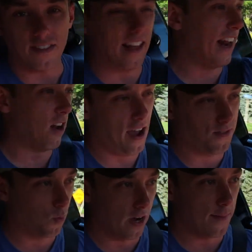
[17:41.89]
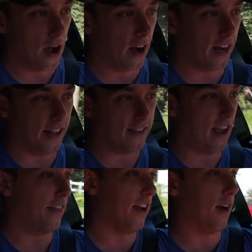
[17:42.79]
then I don't have to worry about it. It's
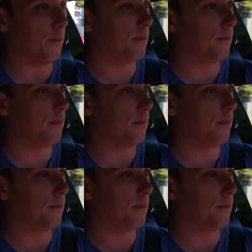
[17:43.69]
on their